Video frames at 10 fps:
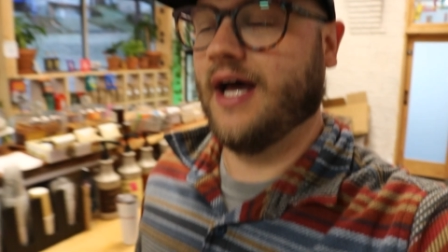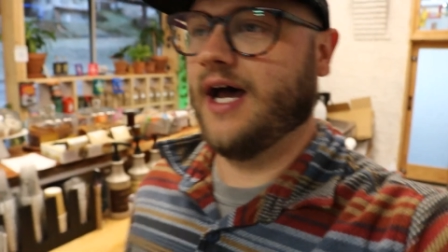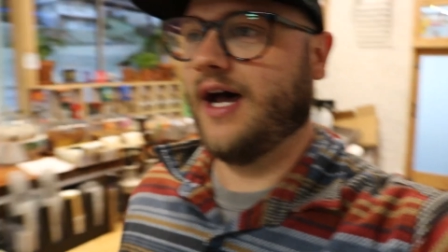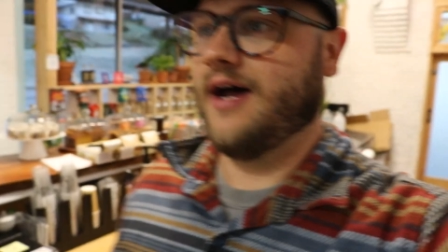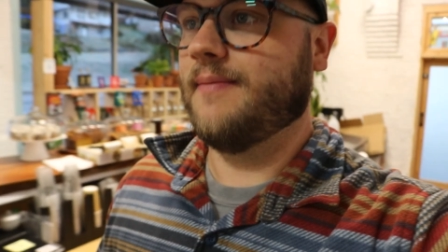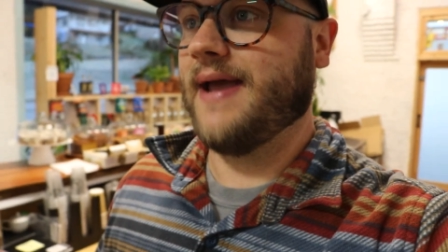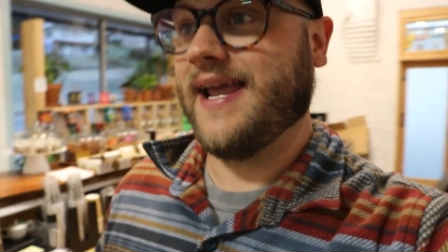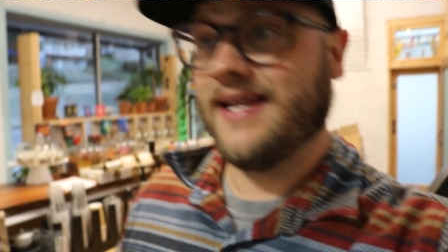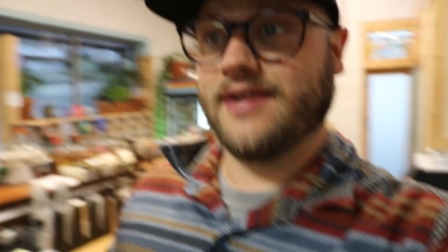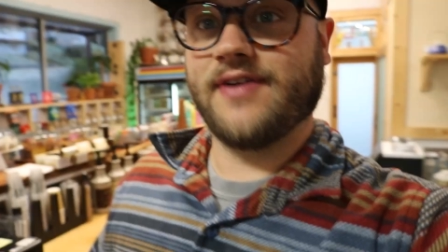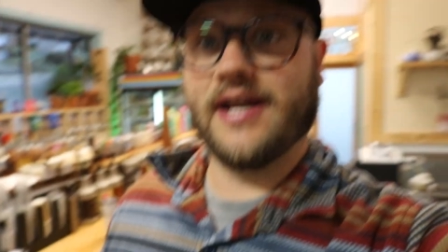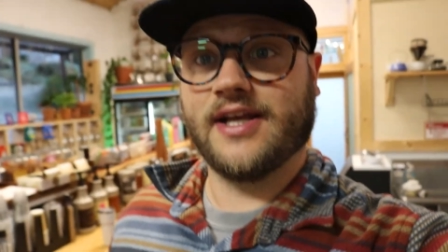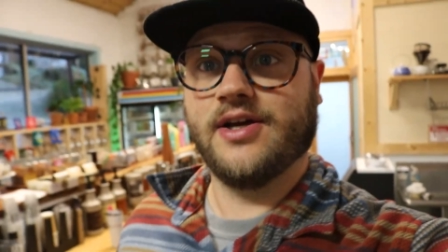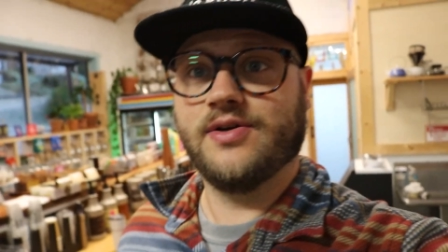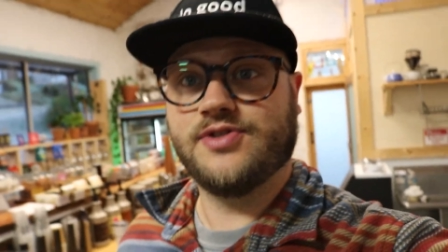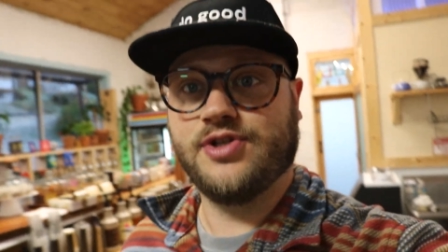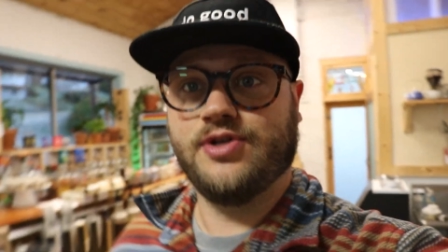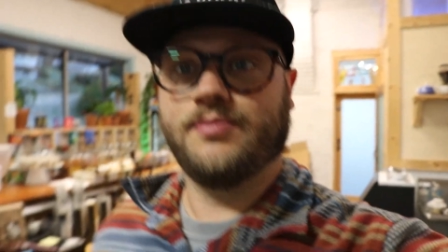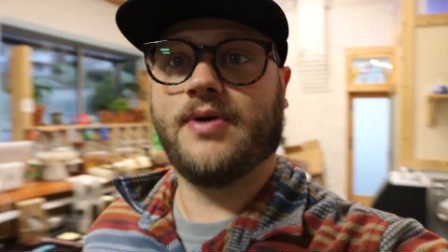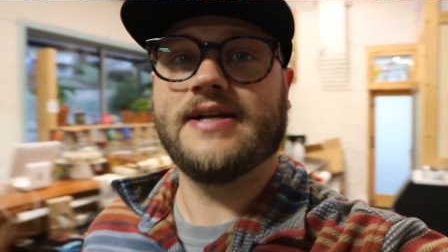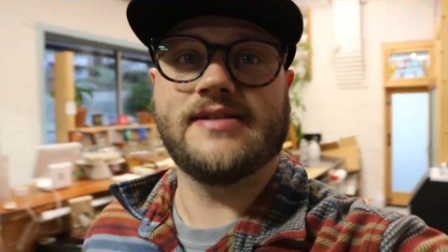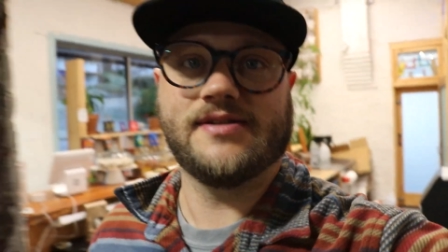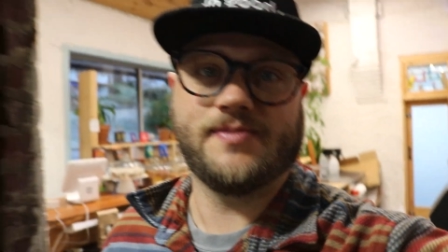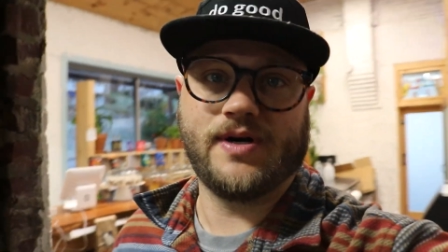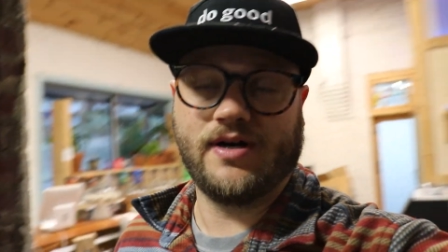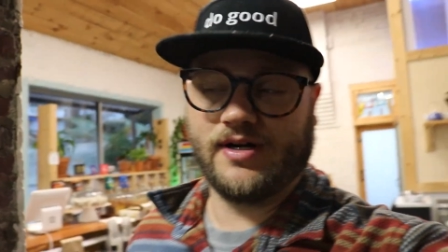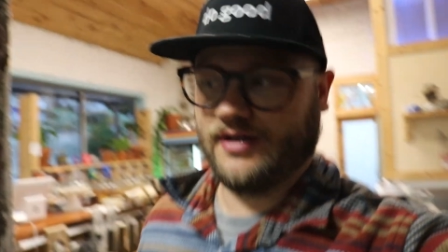um, and I've gotta go to Prestonsburg.